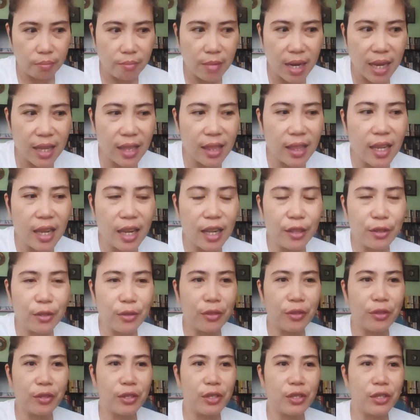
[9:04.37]
Monday to
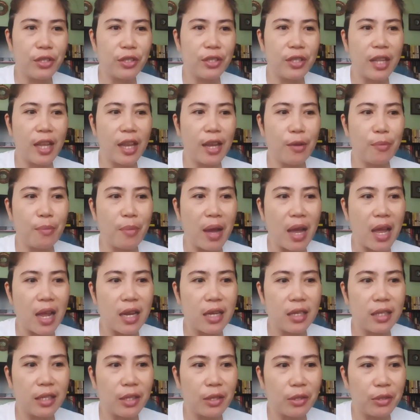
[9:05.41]
Thursday,
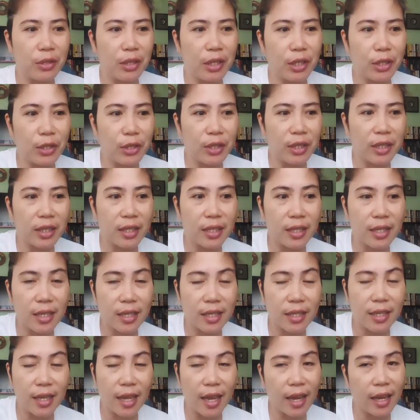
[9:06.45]
maalis ako dito ng
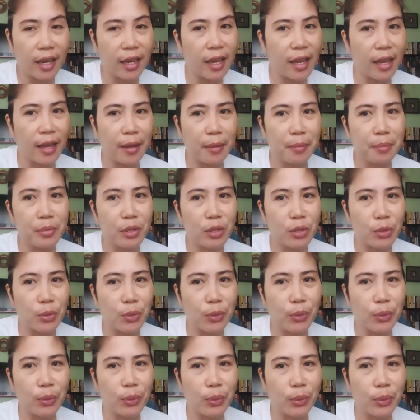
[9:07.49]
6 a.m. So,
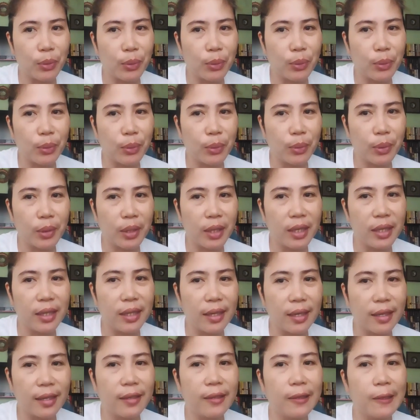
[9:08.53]

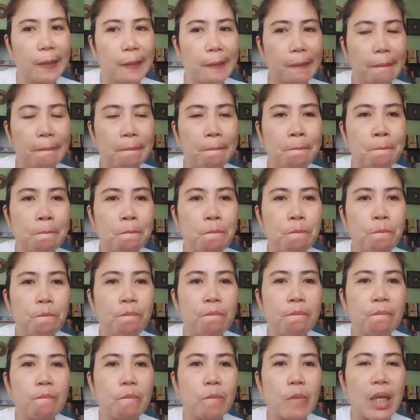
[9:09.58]
ganyan.
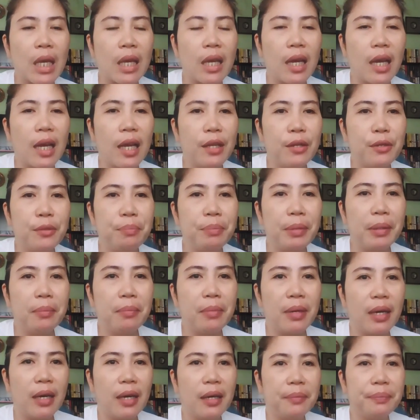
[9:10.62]
Ano pa
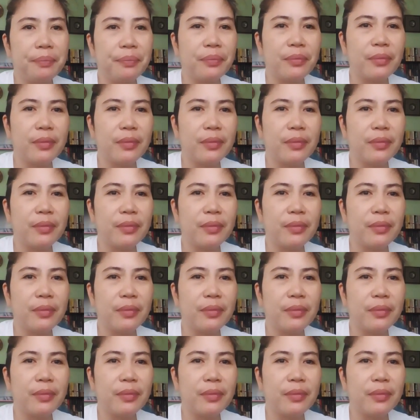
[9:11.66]
ba?